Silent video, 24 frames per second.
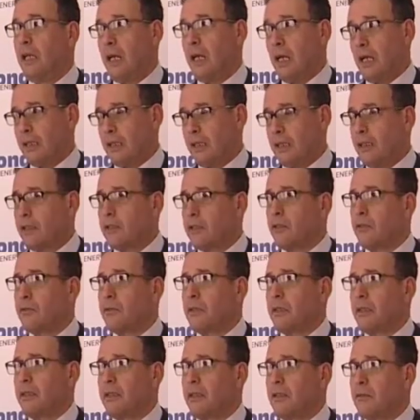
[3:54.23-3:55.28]
Yeah, I think
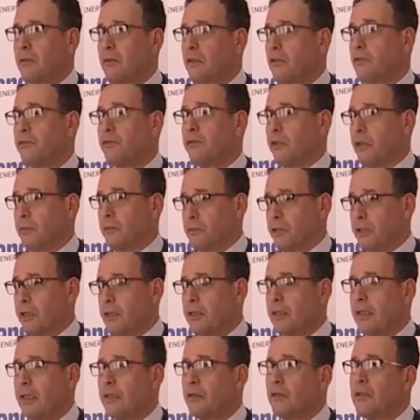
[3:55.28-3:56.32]
so. This is one of the
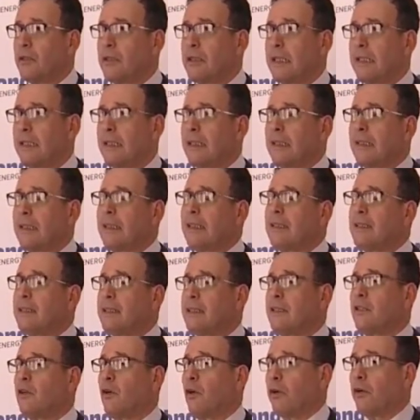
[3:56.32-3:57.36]
options. I don't say that
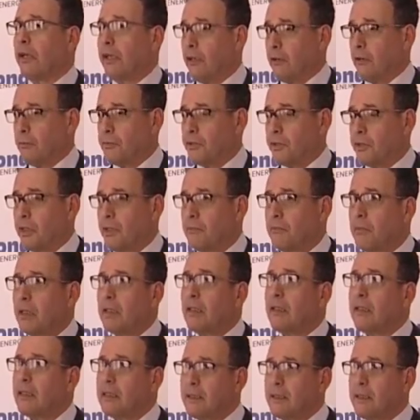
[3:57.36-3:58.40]
this is the only option,
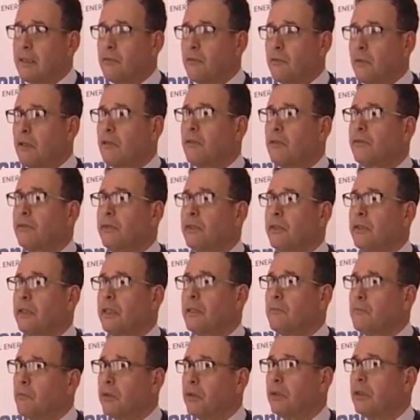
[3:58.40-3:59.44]
but this is one of
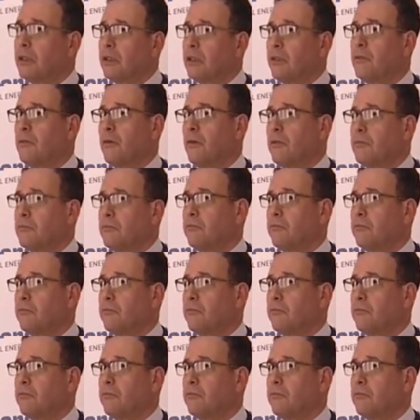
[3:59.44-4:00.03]
the important